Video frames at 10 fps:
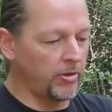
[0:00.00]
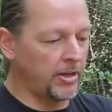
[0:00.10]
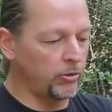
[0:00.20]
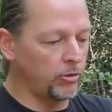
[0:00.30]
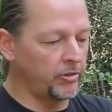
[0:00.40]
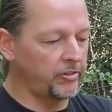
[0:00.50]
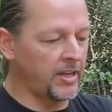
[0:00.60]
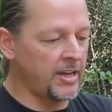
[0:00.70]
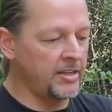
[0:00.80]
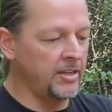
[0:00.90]
around to the
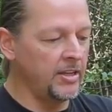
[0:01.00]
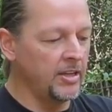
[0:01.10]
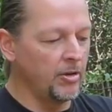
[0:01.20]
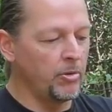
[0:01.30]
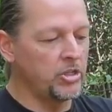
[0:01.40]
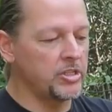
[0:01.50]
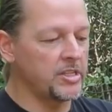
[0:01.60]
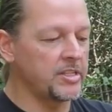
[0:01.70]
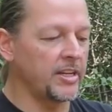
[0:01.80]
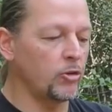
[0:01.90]
side, which is
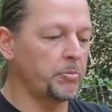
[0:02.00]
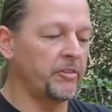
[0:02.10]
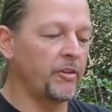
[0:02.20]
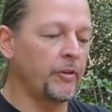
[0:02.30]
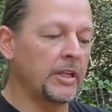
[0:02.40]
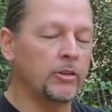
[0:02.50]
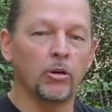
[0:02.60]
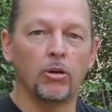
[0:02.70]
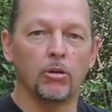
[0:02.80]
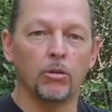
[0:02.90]
designed specifically to
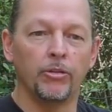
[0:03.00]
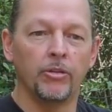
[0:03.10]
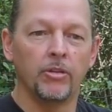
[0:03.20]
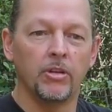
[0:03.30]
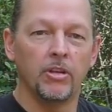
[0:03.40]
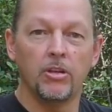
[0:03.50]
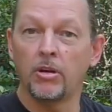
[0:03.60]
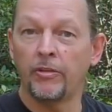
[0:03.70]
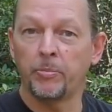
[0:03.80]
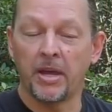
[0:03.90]
hold your
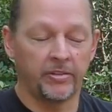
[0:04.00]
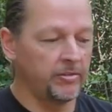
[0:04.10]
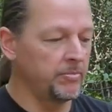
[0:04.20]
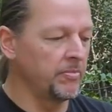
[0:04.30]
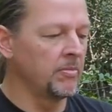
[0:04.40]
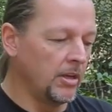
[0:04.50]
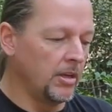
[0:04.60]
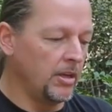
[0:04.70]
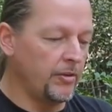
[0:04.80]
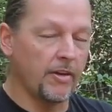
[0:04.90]
lift pass.
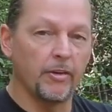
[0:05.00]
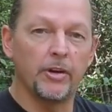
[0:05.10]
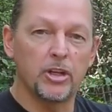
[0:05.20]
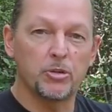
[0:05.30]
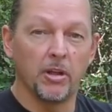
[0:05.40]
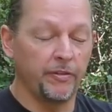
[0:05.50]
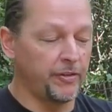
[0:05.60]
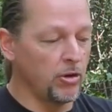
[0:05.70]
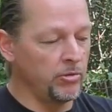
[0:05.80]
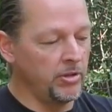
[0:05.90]
If you have a very small
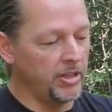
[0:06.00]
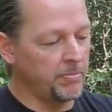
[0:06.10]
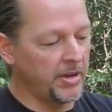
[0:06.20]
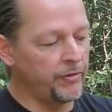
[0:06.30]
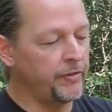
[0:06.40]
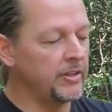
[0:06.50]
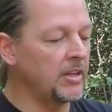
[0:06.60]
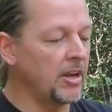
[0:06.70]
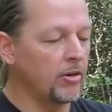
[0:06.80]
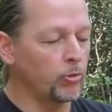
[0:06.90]
phone, it might fit
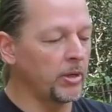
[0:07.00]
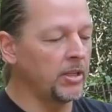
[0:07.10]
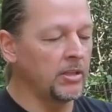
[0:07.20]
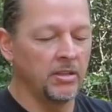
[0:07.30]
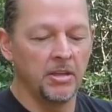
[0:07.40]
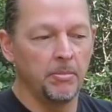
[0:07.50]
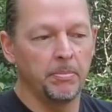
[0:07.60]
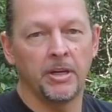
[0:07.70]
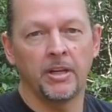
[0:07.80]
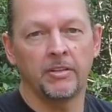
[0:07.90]
in here as well,
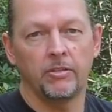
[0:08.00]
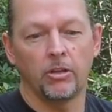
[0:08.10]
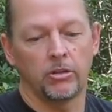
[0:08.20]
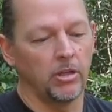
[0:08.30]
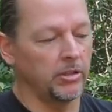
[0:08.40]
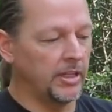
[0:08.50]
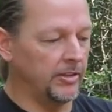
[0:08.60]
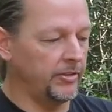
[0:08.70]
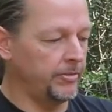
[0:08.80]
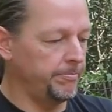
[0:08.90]
but not a lot
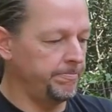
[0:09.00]
else.